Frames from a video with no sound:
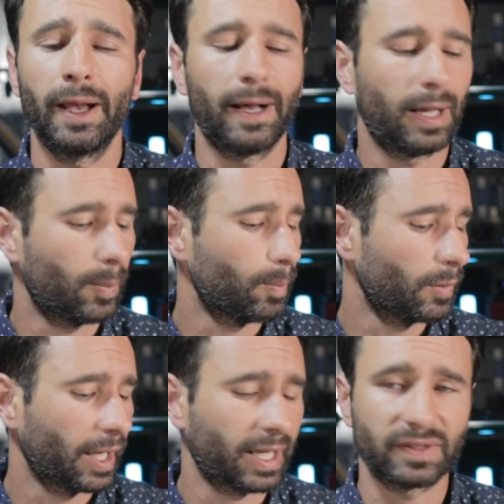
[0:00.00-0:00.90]

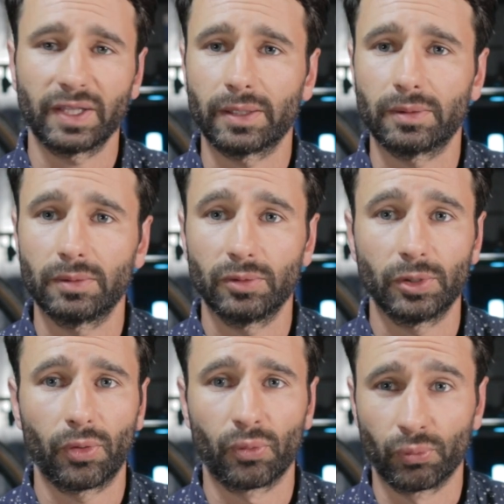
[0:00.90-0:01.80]
Like I said, you
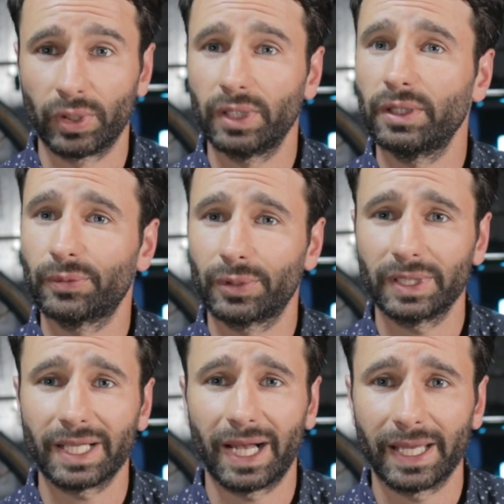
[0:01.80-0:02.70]
know, the
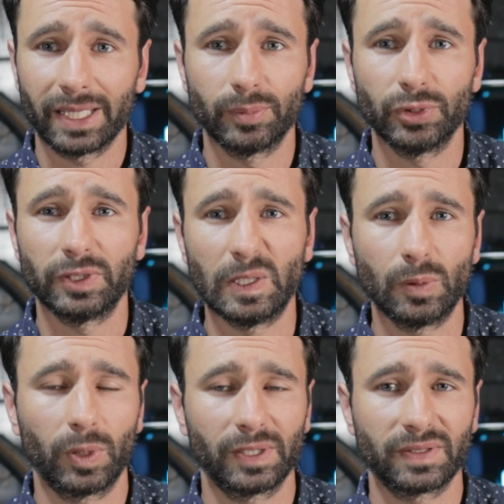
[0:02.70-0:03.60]
really high-end
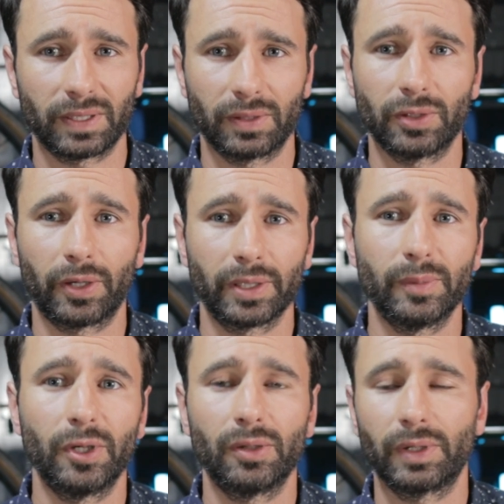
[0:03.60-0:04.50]
boutique ones like the
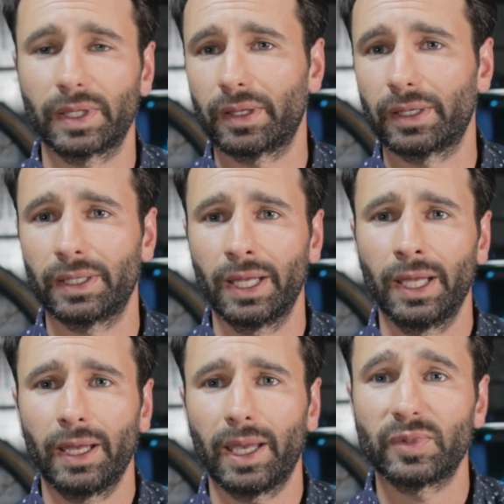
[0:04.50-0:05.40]
Darimo and the
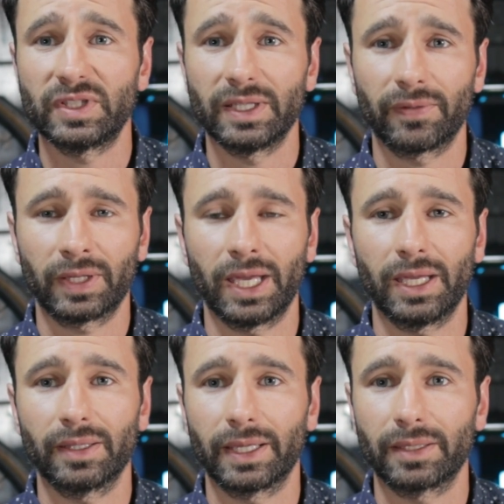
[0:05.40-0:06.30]

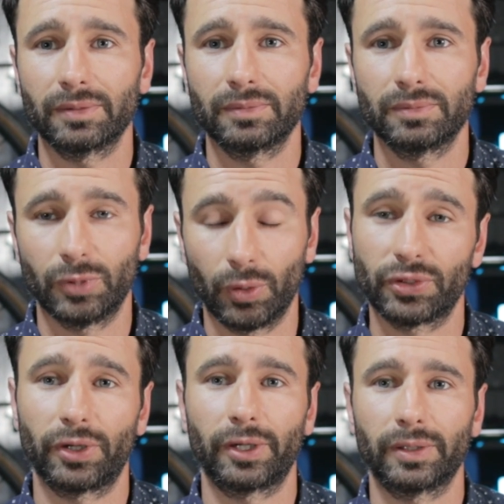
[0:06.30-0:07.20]
MCFK, like
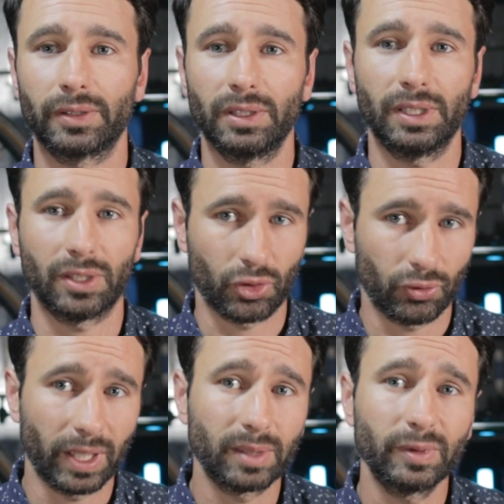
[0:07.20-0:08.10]
those are
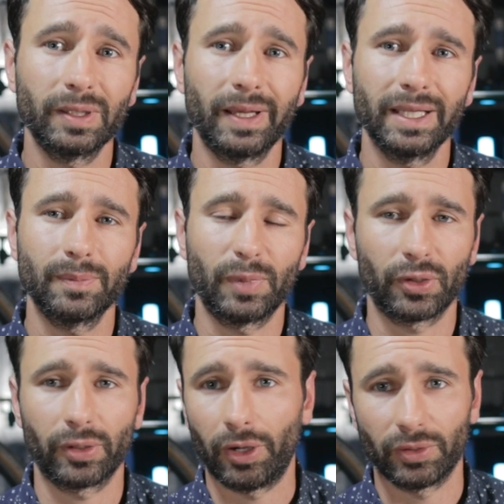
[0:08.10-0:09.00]
incredibly light, but
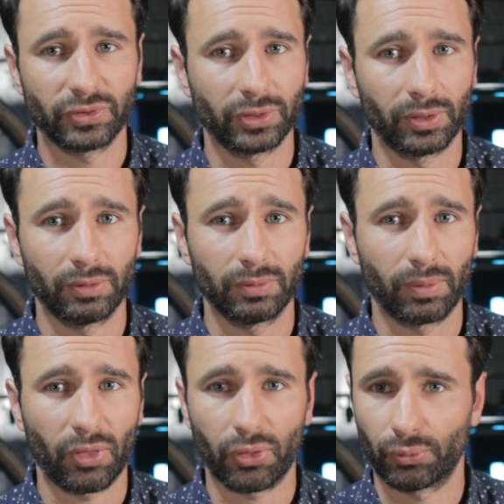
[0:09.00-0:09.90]
they're also
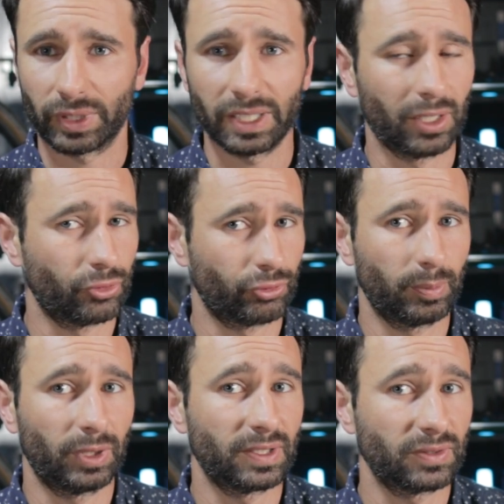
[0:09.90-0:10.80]

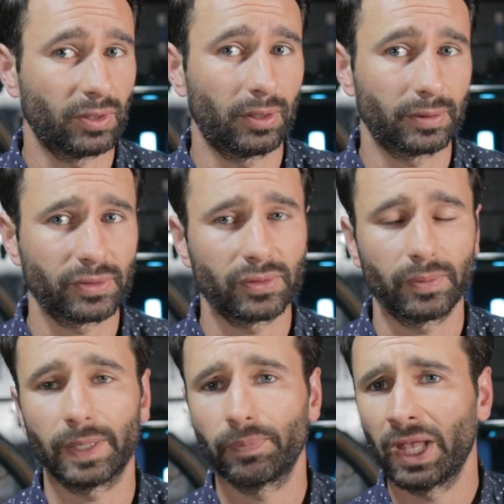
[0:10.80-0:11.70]
$300+,
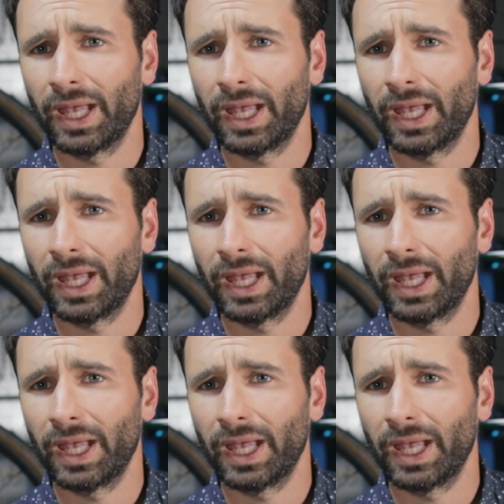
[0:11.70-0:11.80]
right?